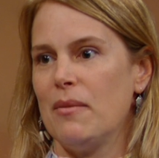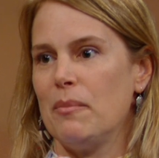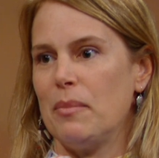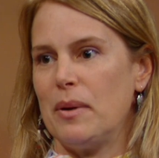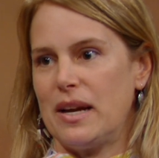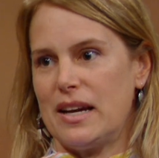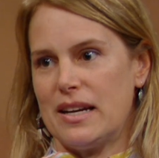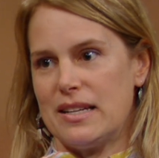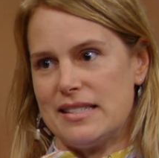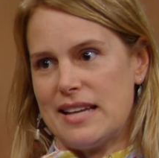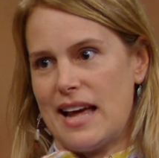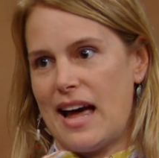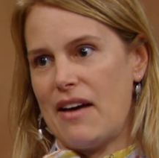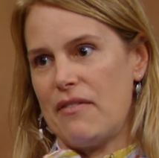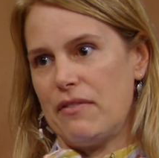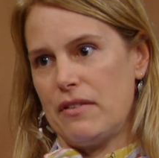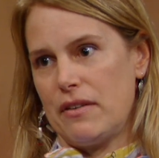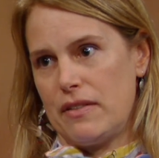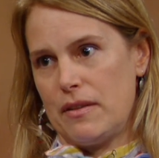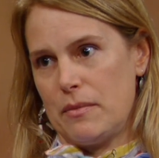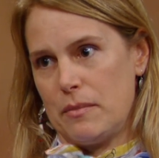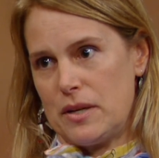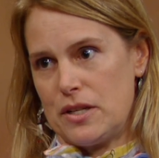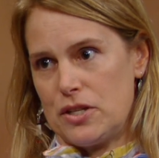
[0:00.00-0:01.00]
because half
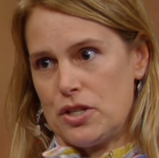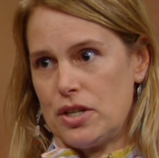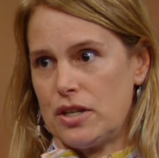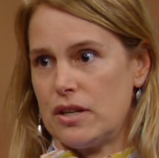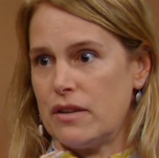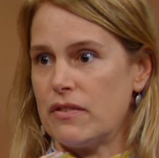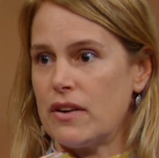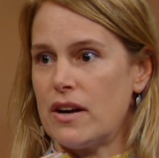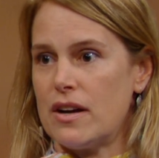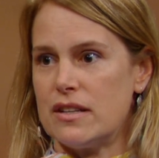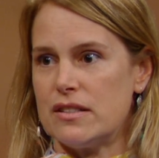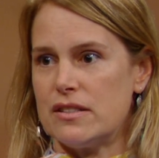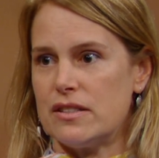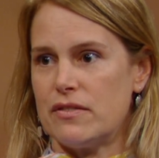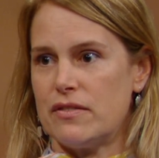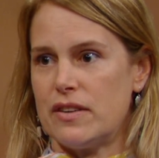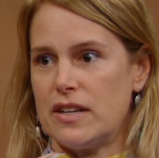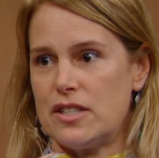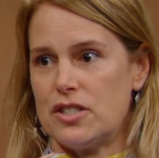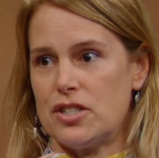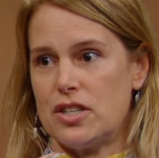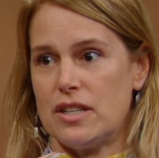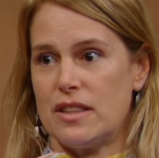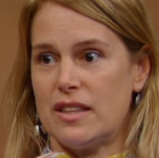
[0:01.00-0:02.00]
of the mission of
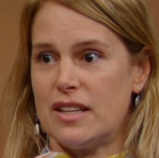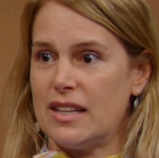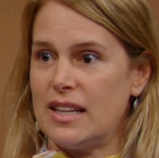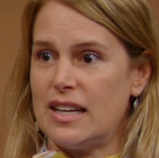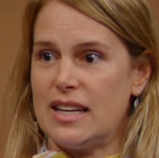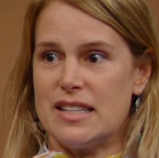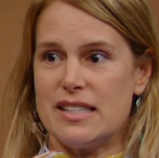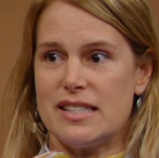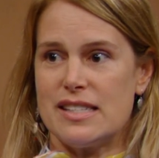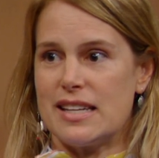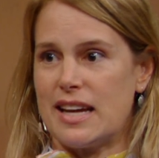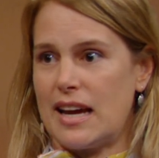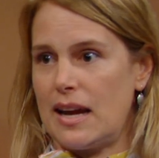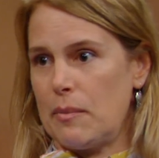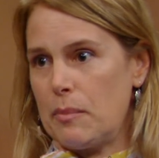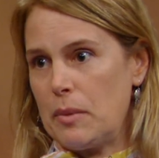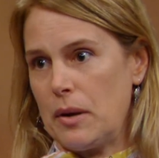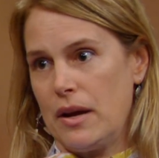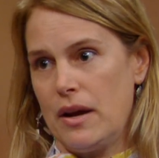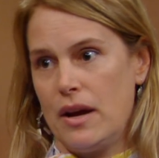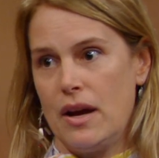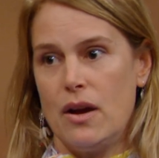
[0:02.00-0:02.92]
conservation, the landscape,